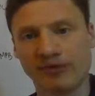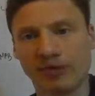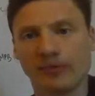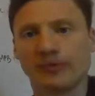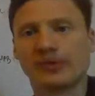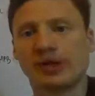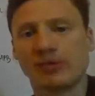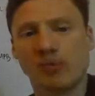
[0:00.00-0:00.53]

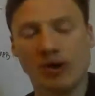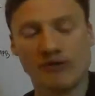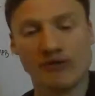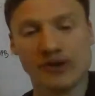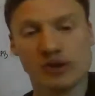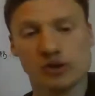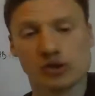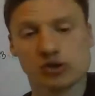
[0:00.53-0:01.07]
level, the
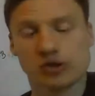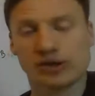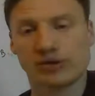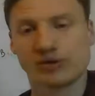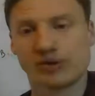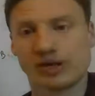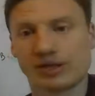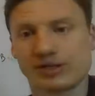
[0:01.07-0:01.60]
welfare loss
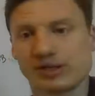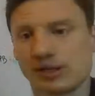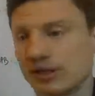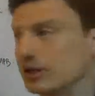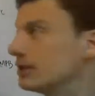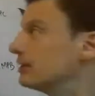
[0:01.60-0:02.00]
triangle, that is.